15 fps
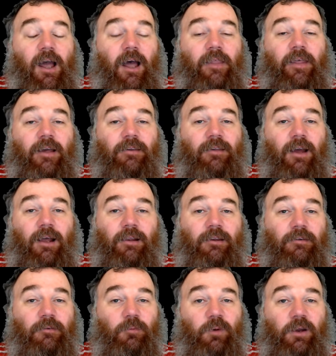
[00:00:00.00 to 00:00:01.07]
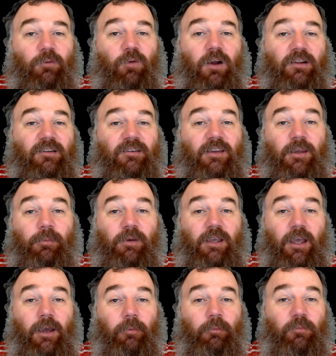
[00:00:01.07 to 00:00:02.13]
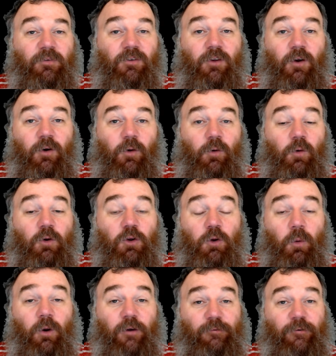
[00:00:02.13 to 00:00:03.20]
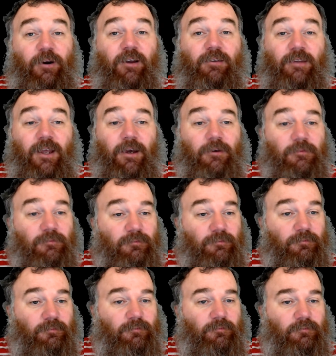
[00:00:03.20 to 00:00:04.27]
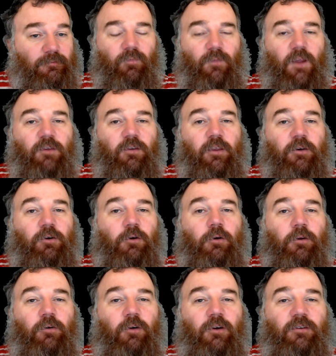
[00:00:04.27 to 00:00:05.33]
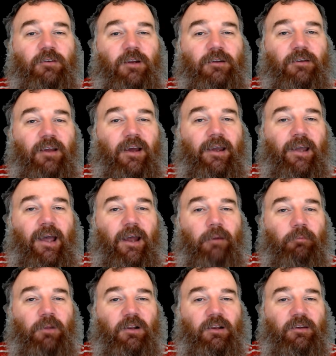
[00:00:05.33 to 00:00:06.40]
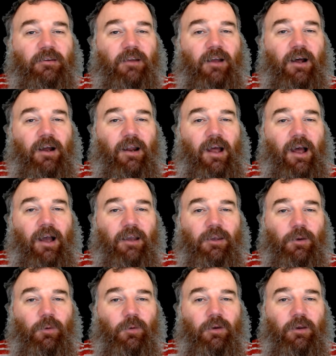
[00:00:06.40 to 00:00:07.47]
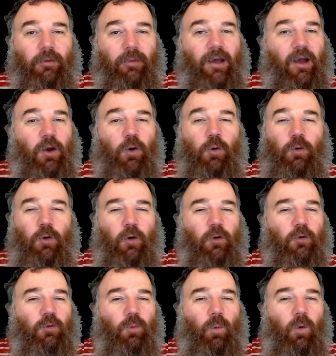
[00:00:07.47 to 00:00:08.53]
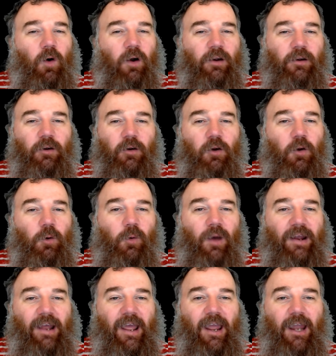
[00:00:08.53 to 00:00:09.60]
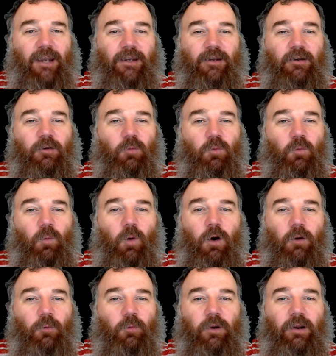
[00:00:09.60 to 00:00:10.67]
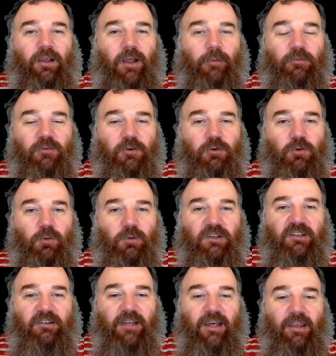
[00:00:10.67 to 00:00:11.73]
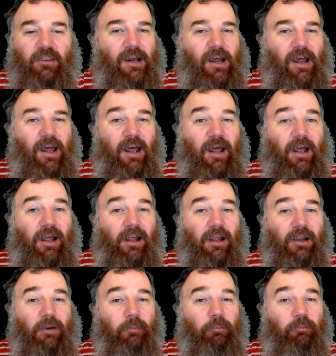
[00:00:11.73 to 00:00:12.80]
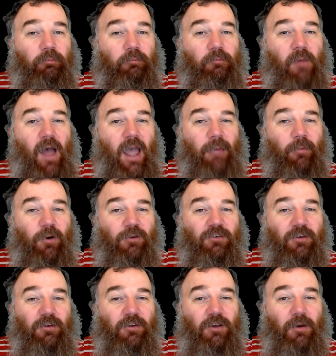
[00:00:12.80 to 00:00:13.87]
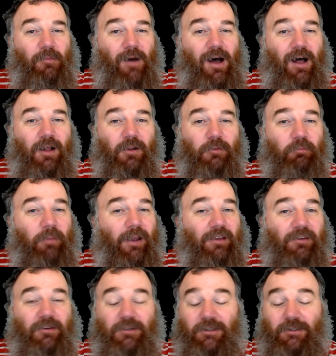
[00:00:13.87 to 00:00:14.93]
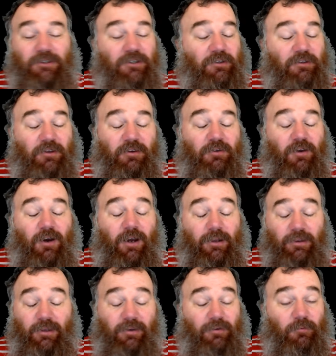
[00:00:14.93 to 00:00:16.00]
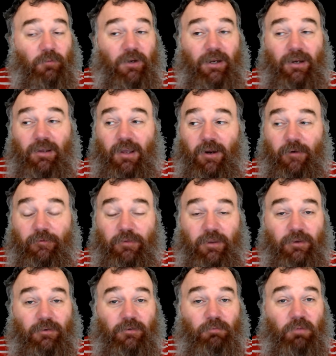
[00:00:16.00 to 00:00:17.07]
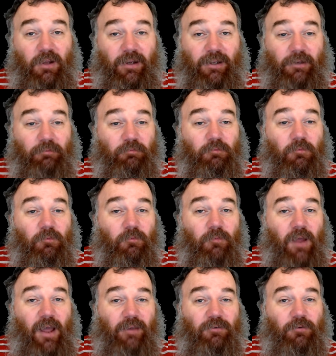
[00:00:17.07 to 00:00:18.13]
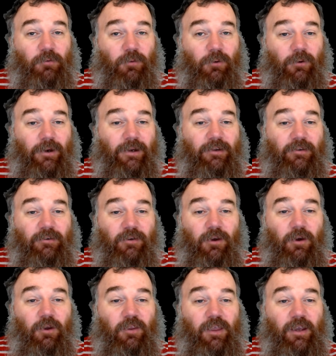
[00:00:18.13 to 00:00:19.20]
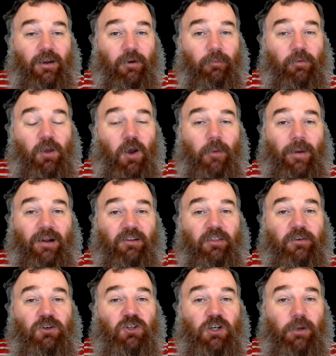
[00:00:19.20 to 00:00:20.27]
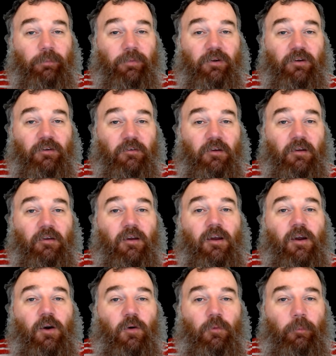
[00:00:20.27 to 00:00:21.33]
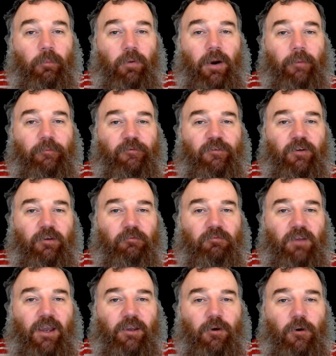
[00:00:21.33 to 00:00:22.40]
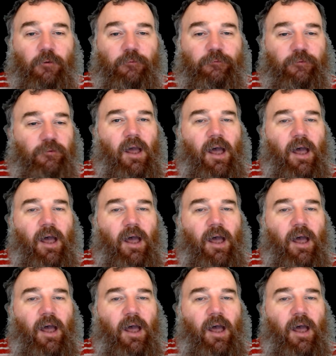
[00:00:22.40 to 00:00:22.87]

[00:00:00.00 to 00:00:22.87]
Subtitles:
And they say, listen, we run CPM, so you work for us now. So the crew of the Rocinante and Miller start arguing about who knows what and who had a hand in what when it comes to Julie's death. And Amos and Kamal basically just decide, listen, we need to get off this bloody asteroid. So they're going to go back to the ship and prep for takeoff.